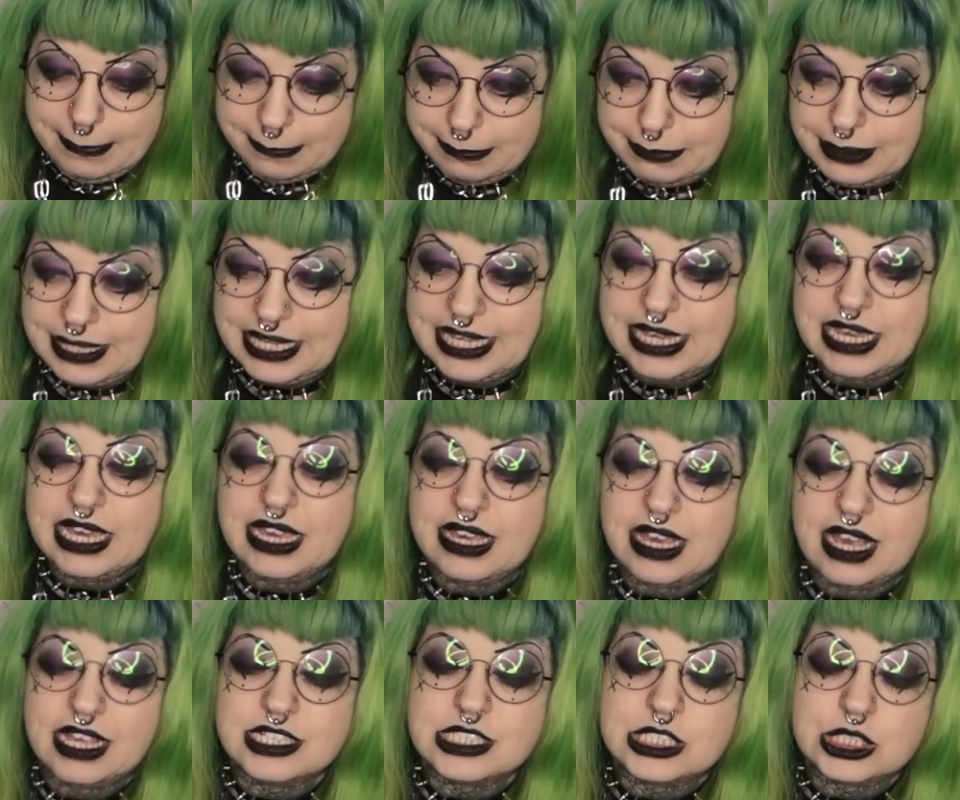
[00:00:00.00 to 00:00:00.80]

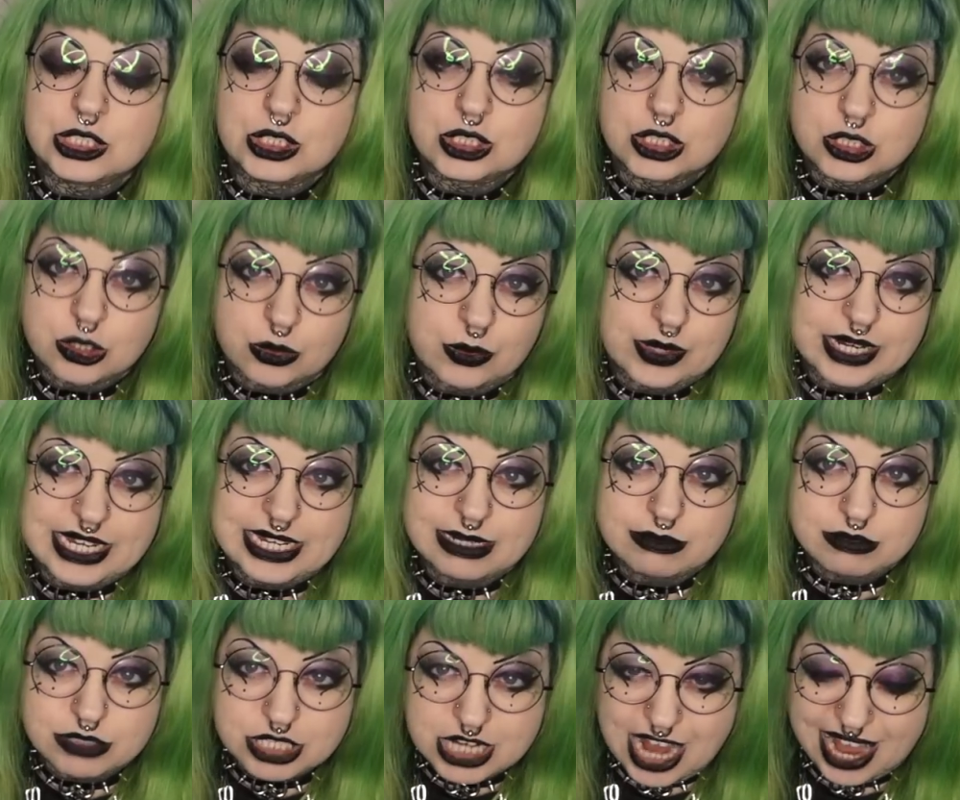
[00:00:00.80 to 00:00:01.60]
being a
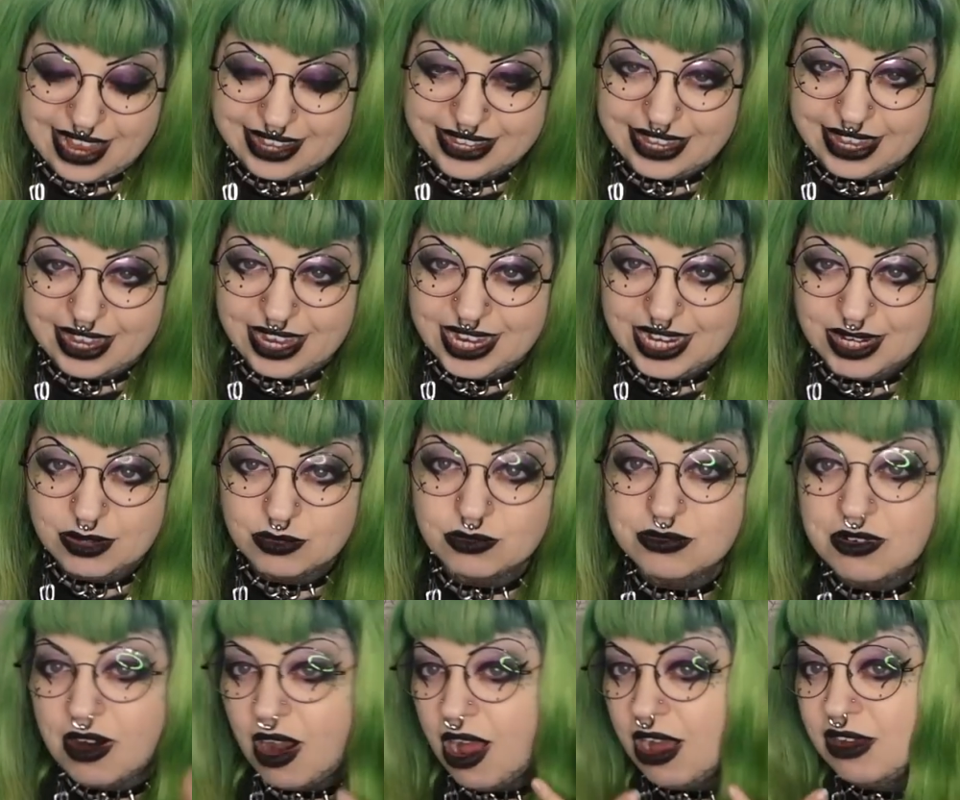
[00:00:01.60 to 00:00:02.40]
scream jacket
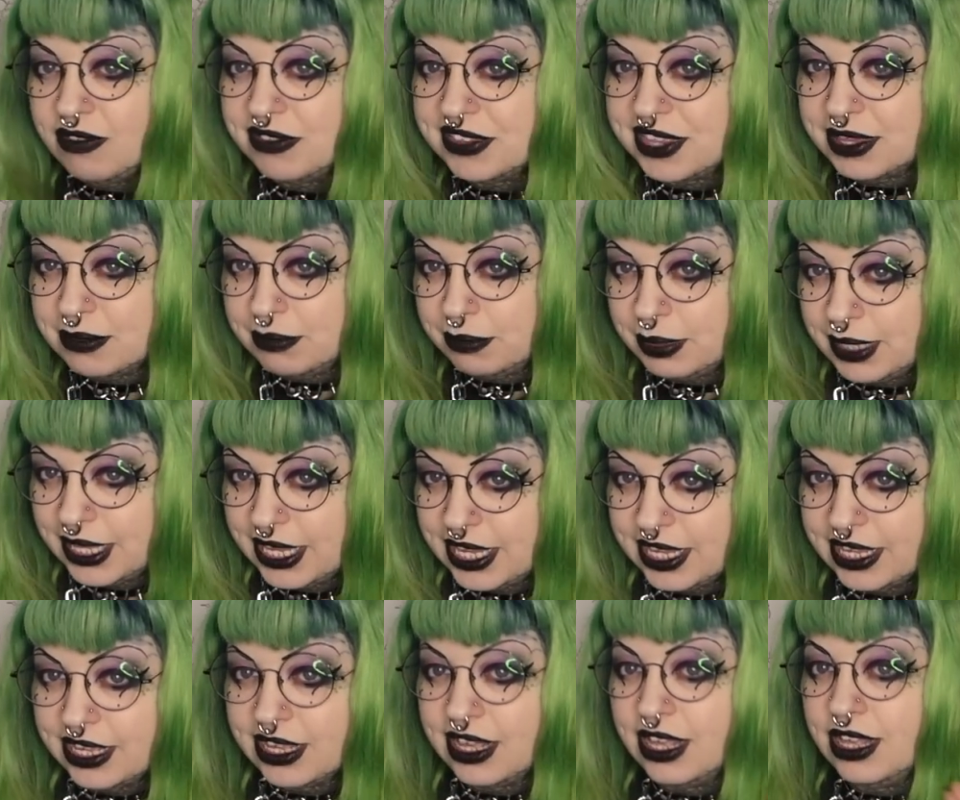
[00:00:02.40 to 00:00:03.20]
rather than
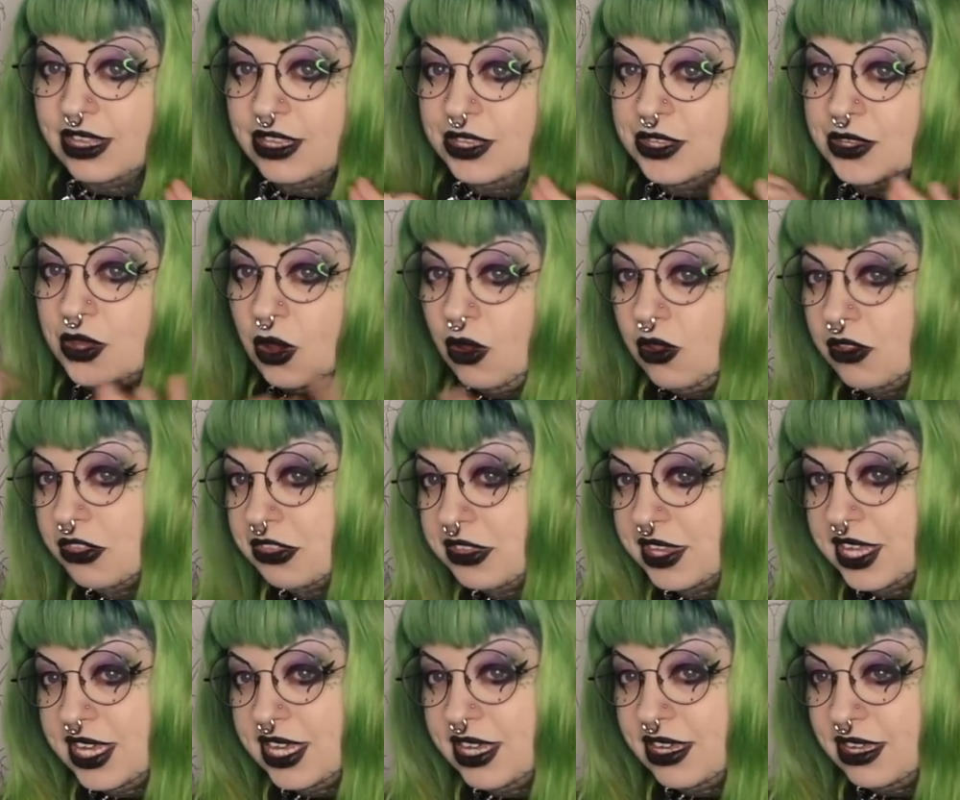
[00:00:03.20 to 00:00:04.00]
being a
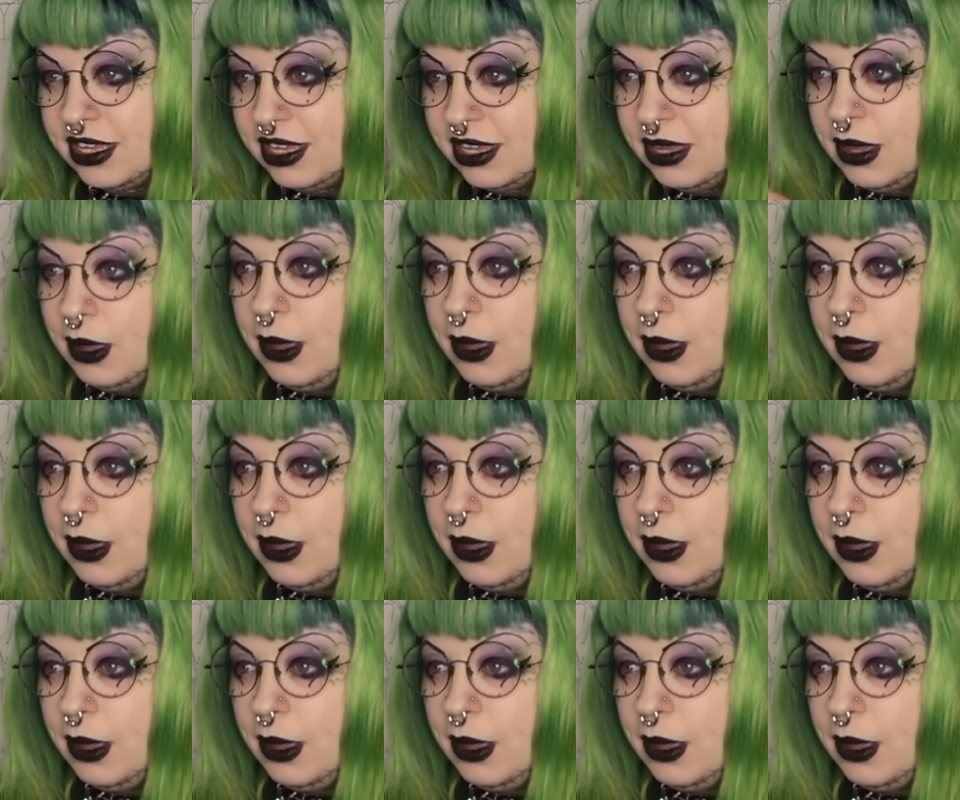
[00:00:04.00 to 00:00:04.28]
gothy,